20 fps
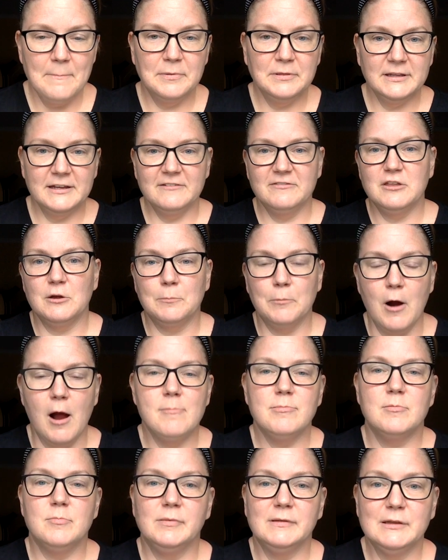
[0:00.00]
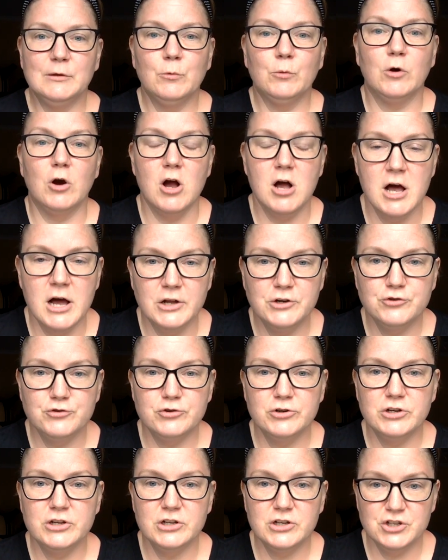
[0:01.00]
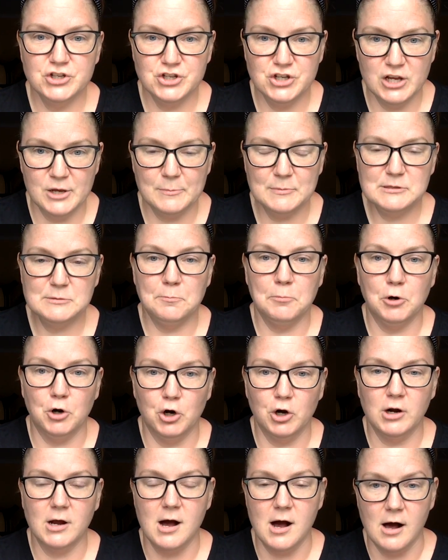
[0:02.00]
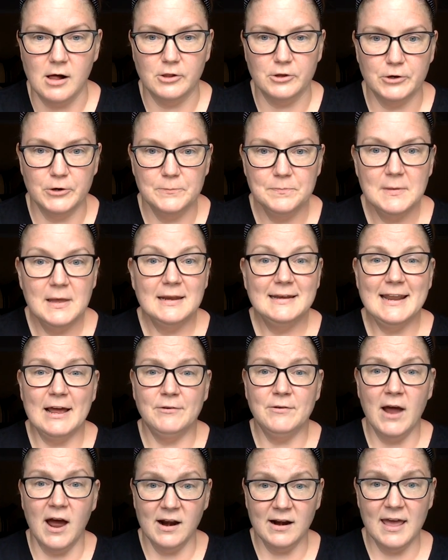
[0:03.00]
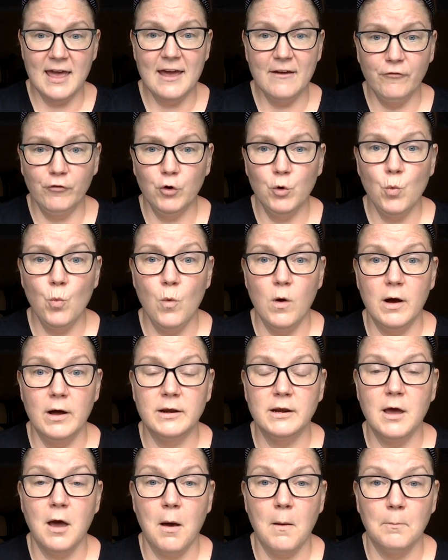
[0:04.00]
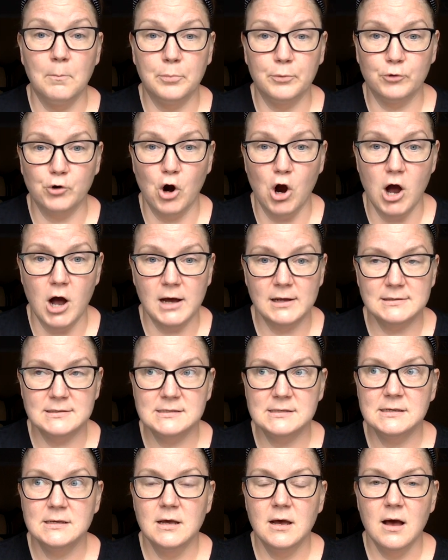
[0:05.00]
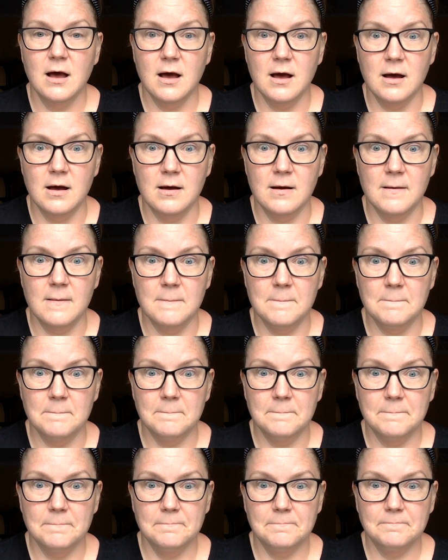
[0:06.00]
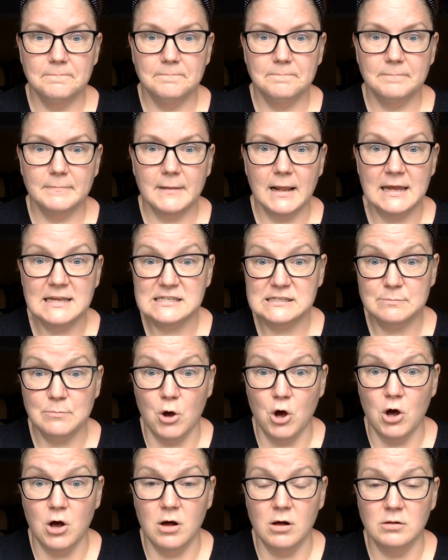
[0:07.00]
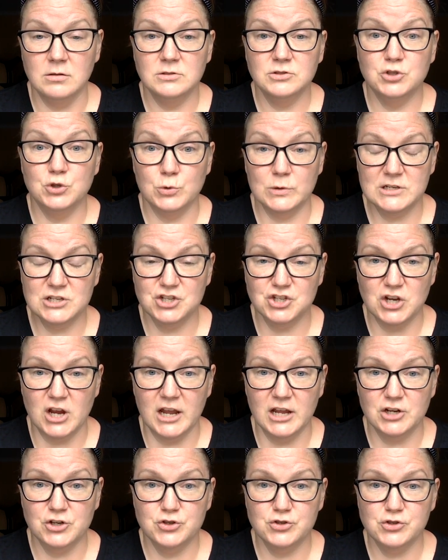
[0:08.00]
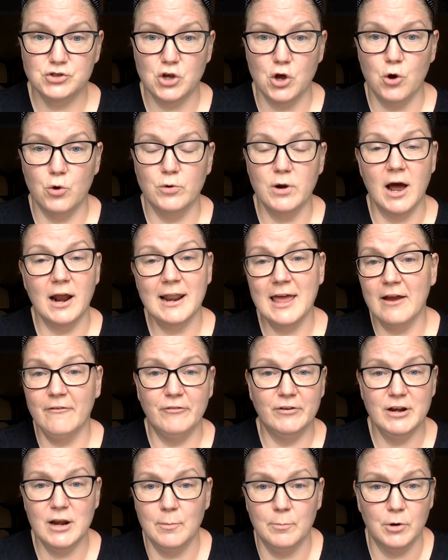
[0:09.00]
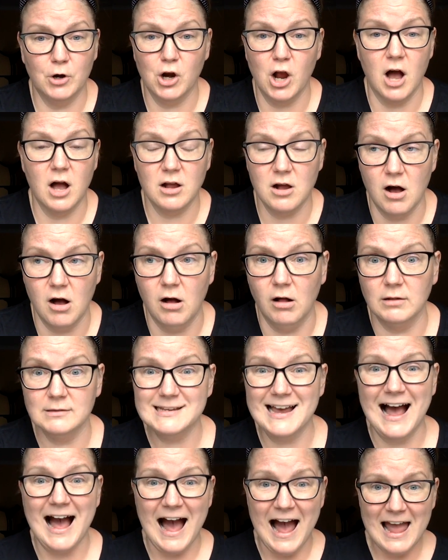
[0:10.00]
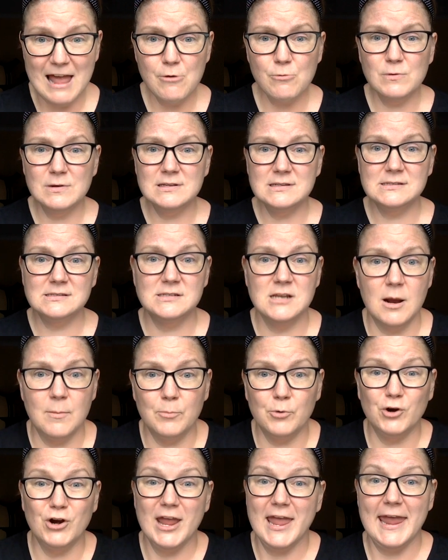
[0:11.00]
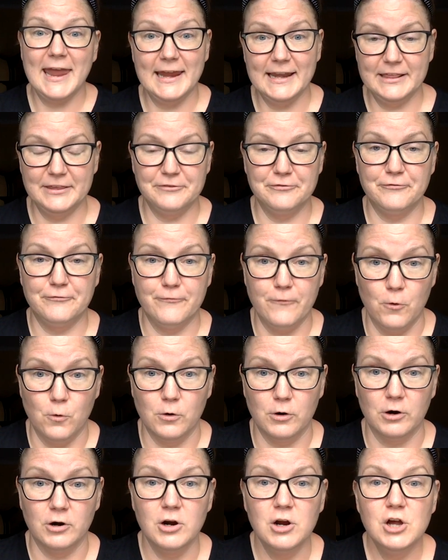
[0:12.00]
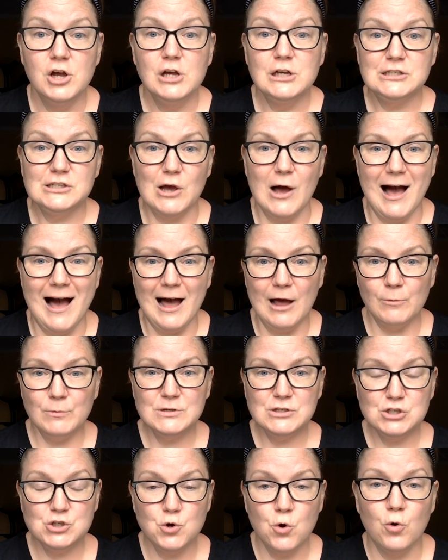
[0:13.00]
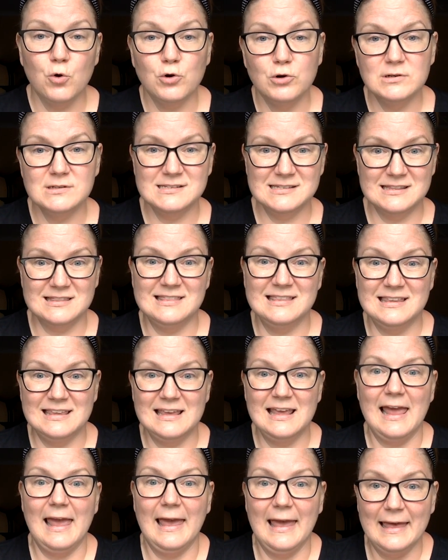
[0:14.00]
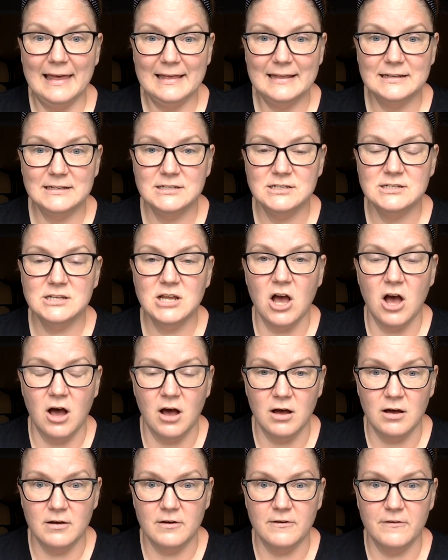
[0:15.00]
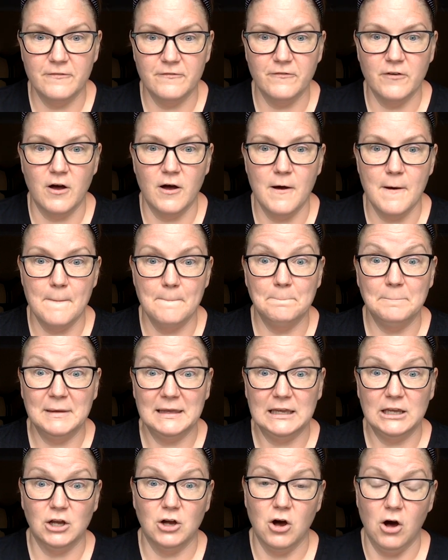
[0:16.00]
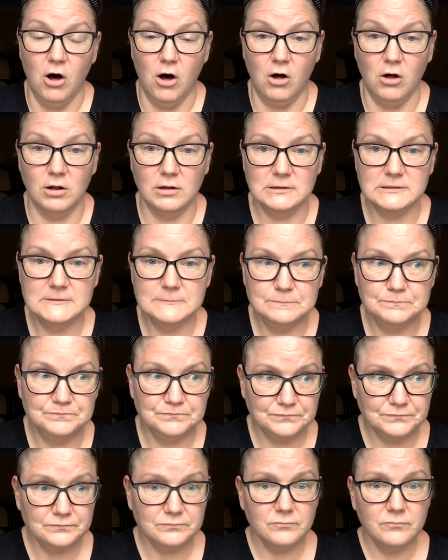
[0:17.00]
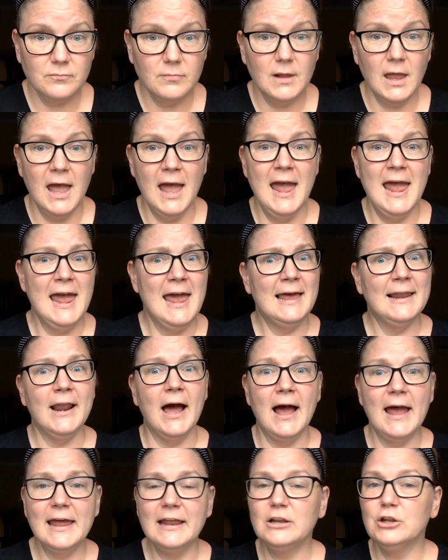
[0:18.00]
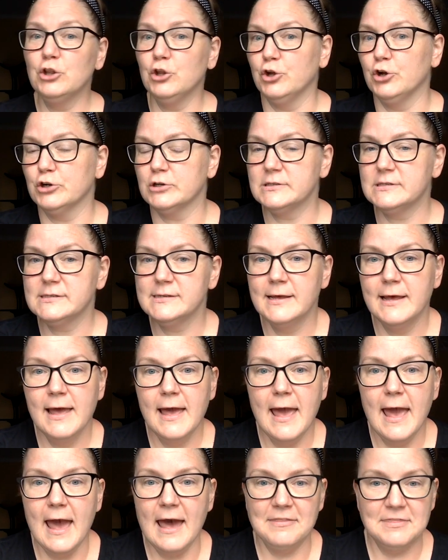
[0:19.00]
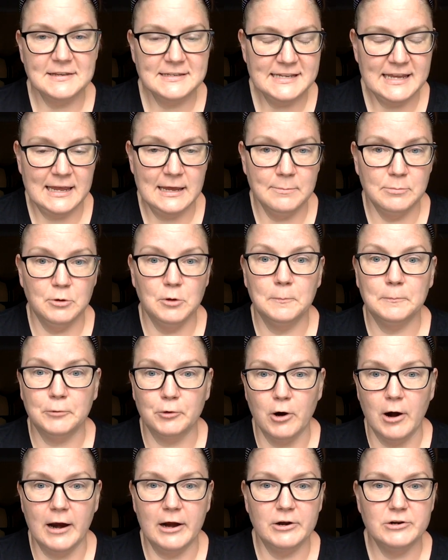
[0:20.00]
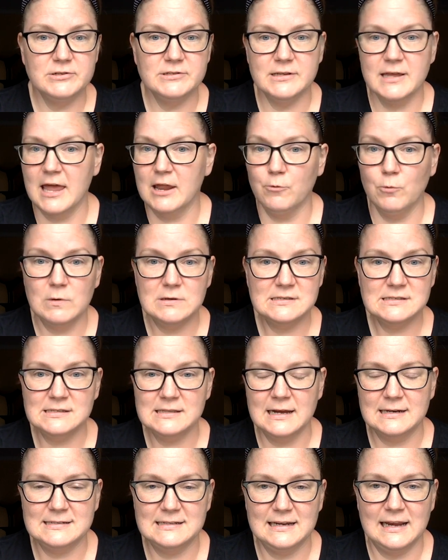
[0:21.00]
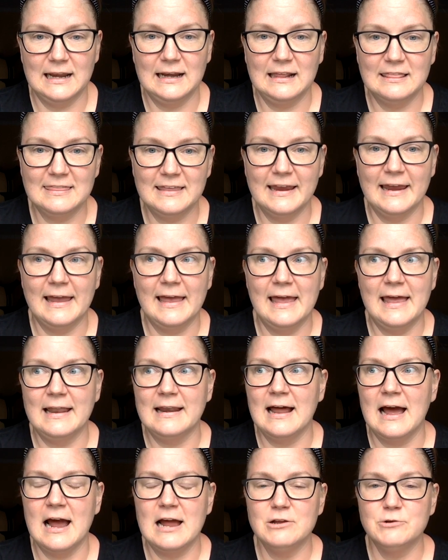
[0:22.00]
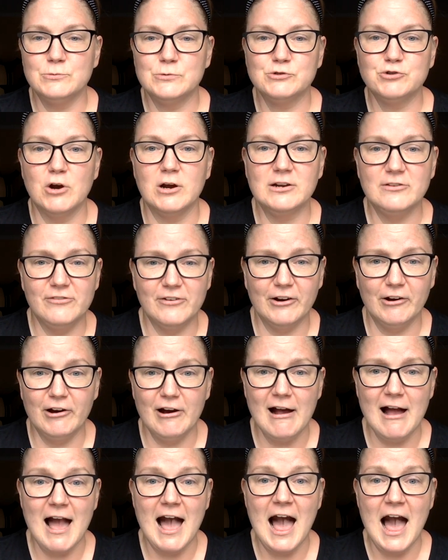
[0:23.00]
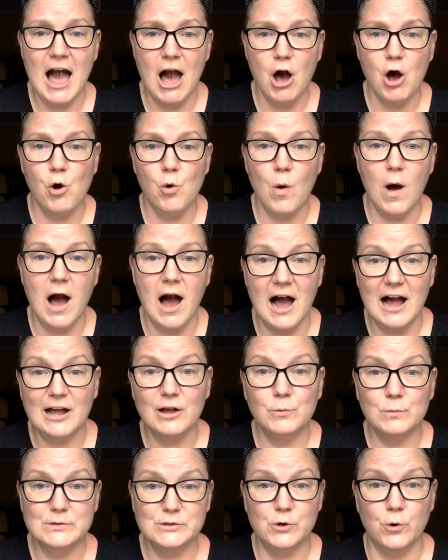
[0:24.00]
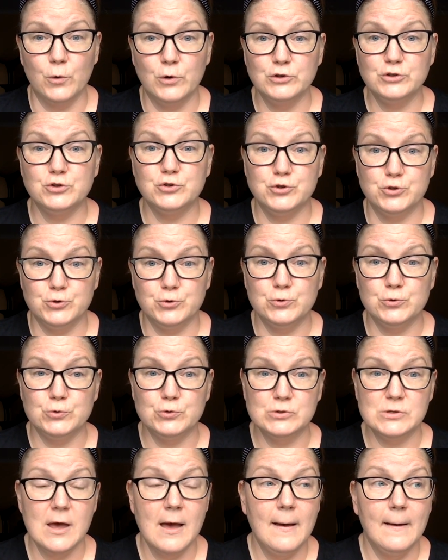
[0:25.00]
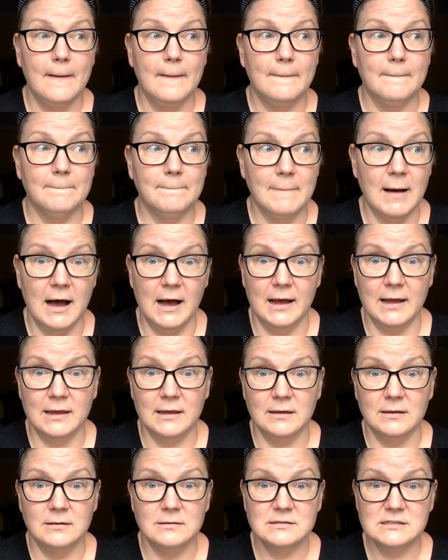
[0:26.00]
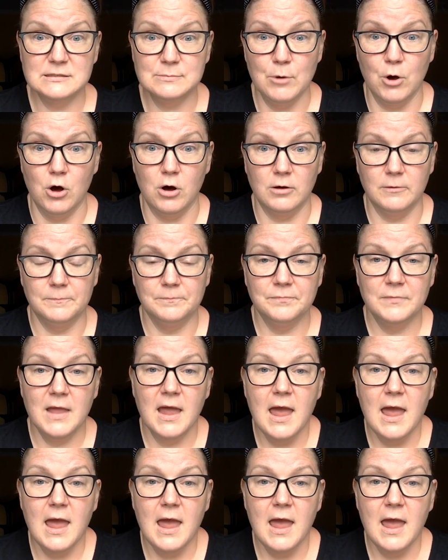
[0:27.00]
believe there probably were 100 chips per color. Now, not everyone brought um, a small to exchange, so not every number got called. I was number 84, so I was towards the end of um, being called. And I had looked at the table prior to anyone selecting anything, and I was trying to figure out how I was going to choose my small